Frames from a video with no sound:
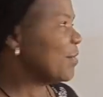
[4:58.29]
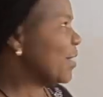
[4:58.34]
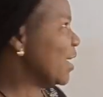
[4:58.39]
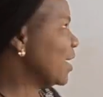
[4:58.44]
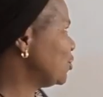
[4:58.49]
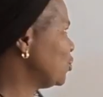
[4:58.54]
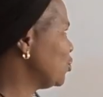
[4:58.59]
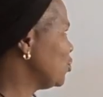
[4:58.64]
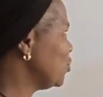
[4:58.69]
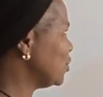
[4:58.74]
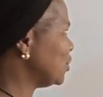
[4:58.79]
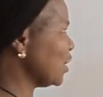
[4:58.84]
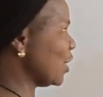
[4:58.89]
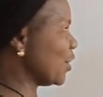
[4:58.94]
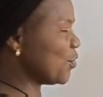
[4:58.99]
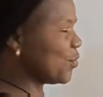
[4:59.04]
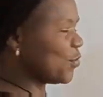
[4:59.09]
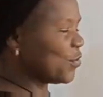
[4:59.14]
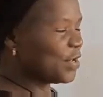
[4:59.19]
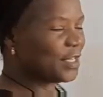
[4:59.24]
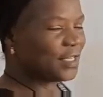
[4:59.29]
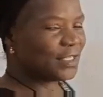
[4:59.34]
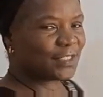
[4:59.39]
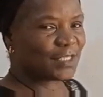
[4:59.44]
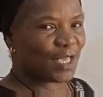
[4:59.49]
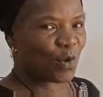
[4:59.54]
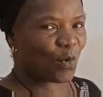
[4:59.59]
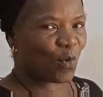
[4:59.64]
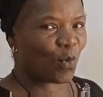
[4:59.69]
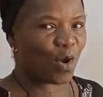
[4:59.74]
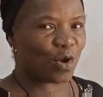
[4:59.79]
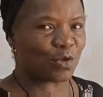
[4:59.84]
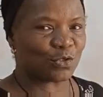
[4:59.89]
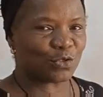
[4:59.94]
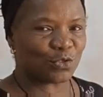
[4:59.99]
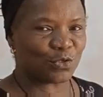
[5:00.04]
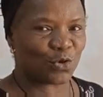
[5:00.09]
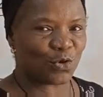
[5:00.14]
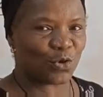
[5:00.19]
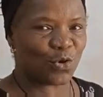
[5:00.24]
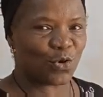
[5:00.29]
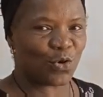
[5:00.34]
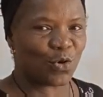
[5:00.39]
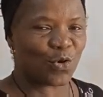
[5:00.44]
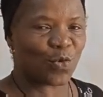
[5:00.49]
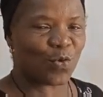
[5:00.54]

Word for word: raised to 0 is equal to